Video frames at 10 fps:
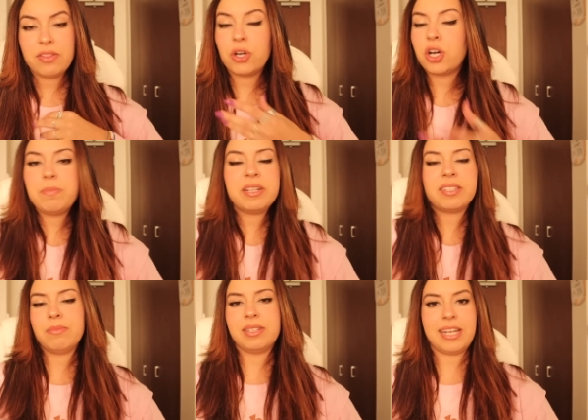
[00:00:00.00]
There could be
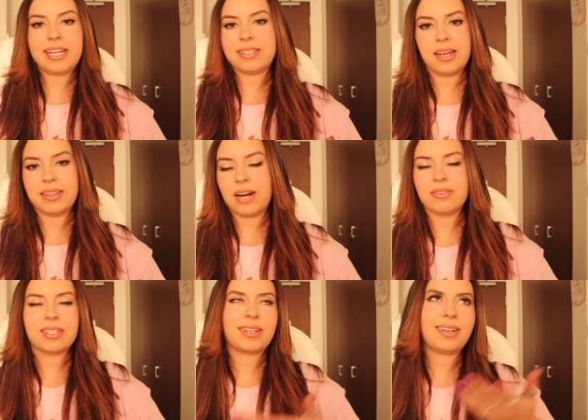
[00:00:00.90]
some mistakes in it that I
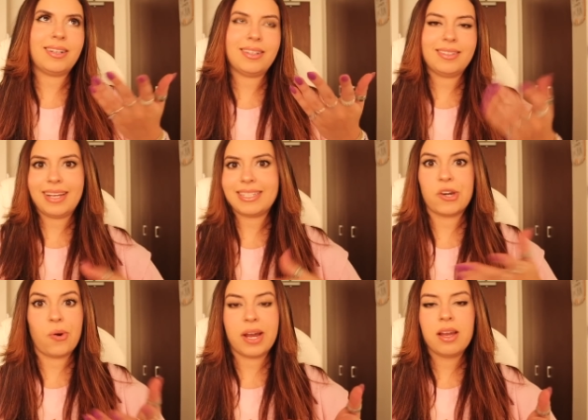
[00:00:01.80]
was like, oh, that's
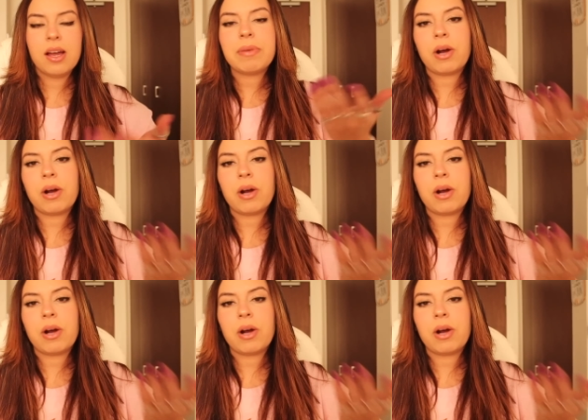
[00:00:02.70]
annoying,